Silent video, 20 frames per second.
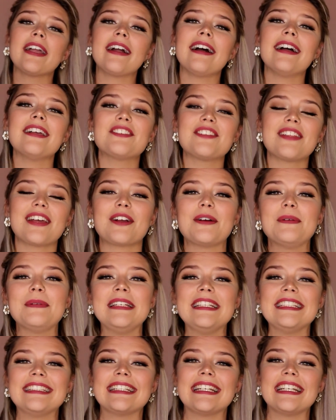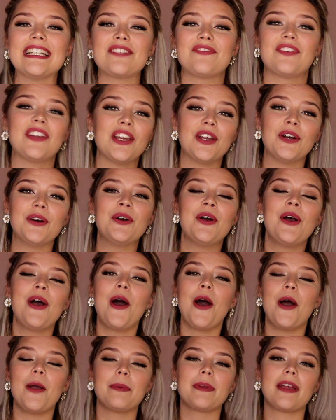guys, so that completes today's video.
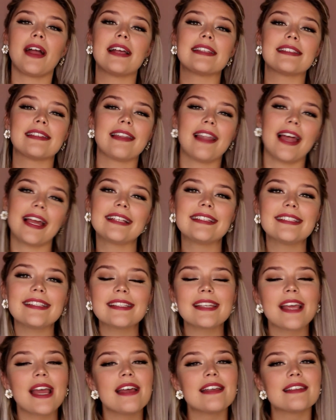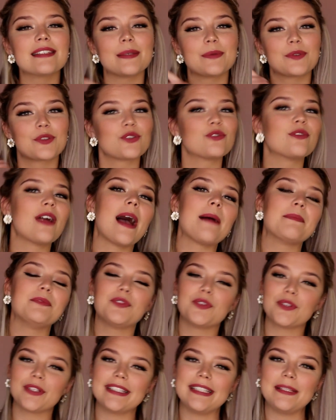Hope you guys liked it. Subscribe if
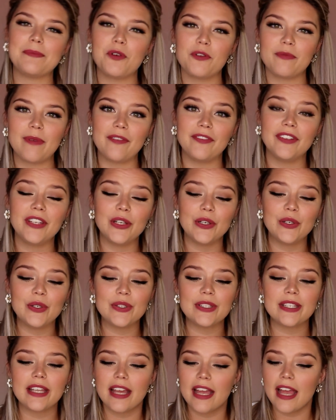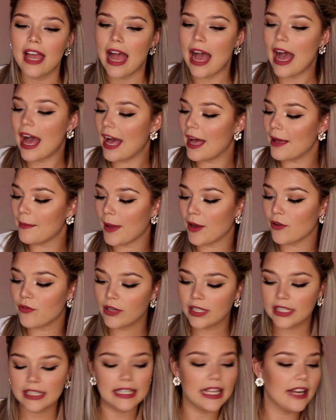you want to see more of my videos. Um, I
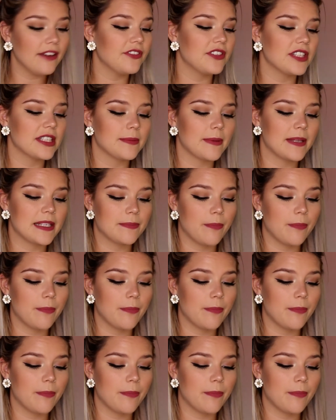really loved this month's